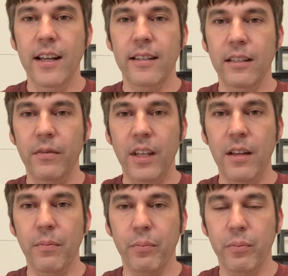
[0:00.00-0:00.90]
see if
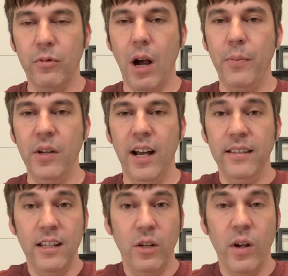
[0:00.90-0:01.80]
they drop you
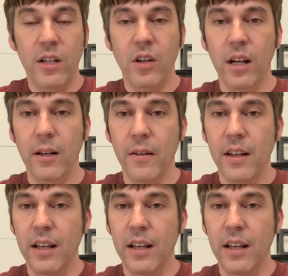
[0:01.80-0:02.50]
guys any credit check,